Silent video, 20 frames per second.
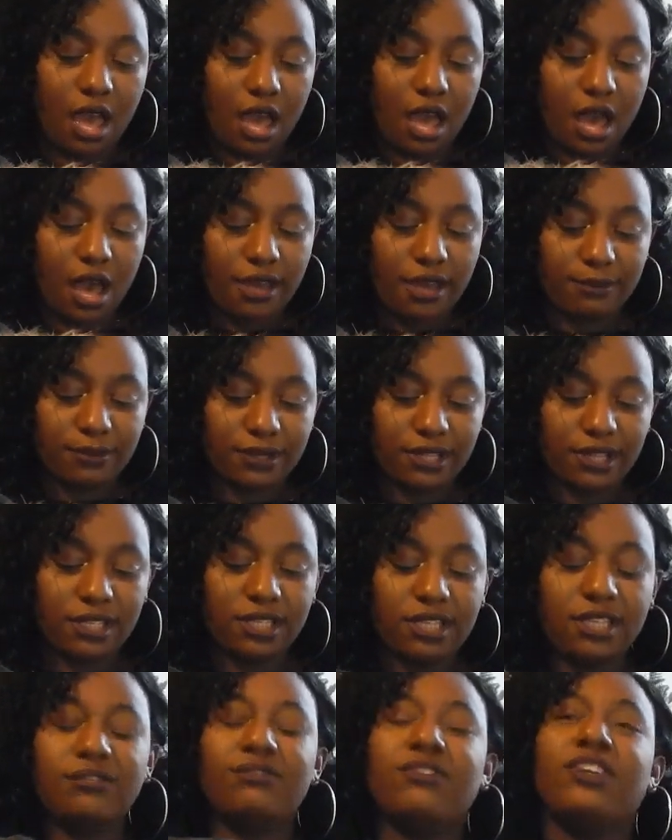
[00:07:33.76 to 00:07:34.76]
I
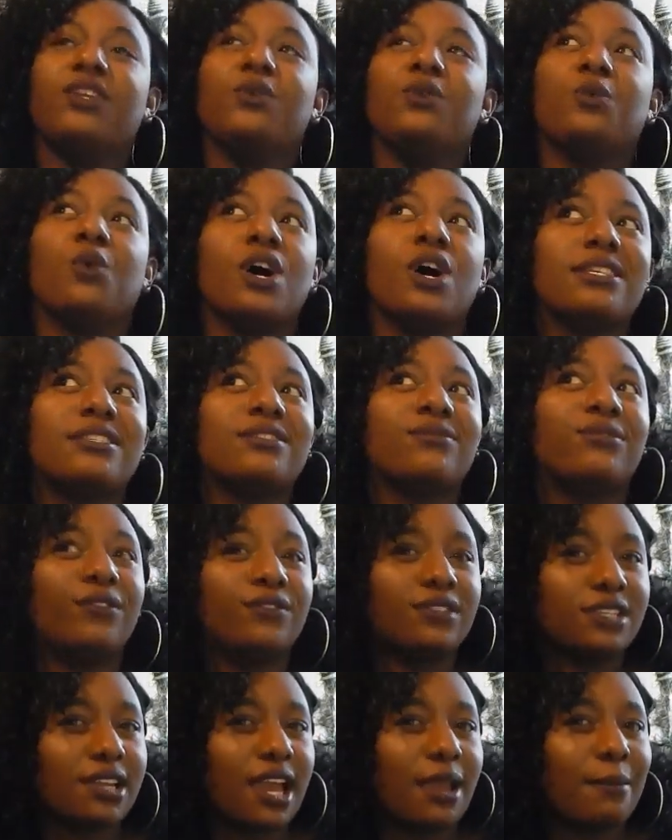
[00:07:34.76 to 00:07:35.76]
believe it was
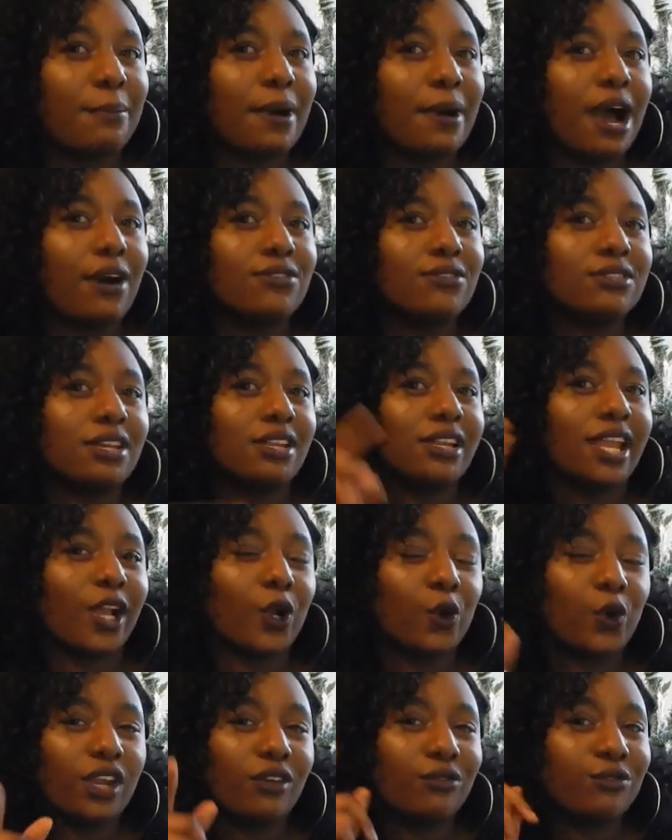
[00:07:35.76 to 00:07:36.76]
£59 and I
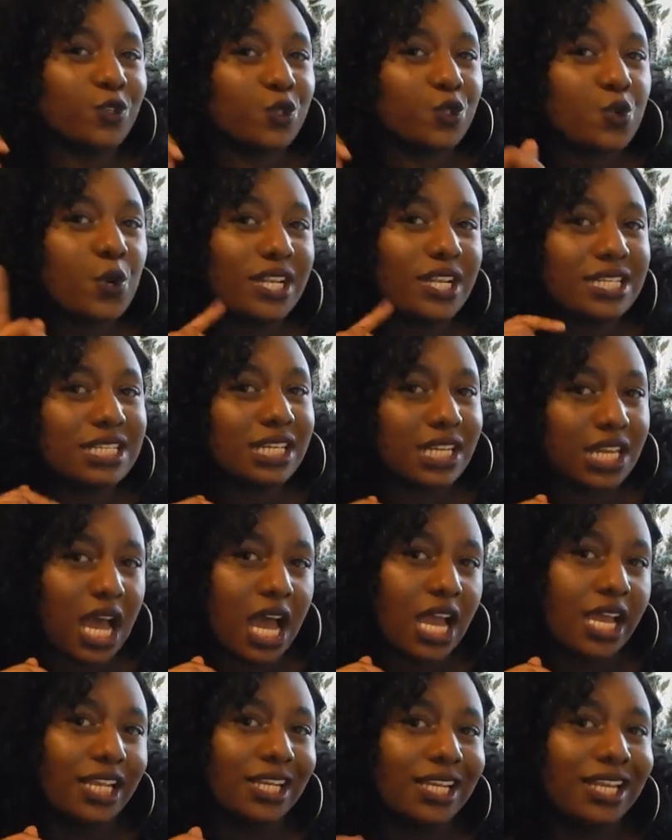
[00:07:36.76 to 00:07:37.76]
got it for
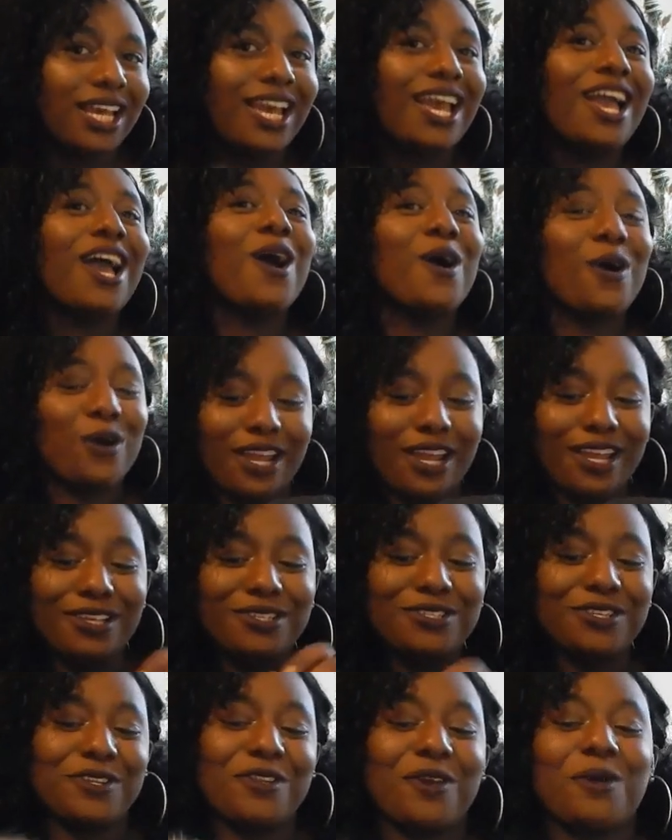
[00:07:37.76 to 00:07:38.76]
£29 on
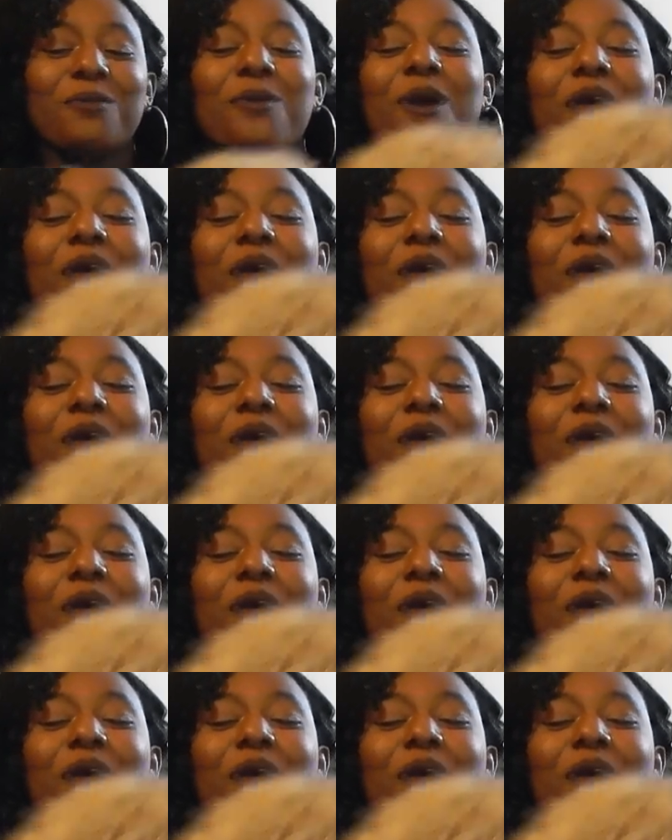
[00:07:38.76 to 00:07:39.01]
H&M.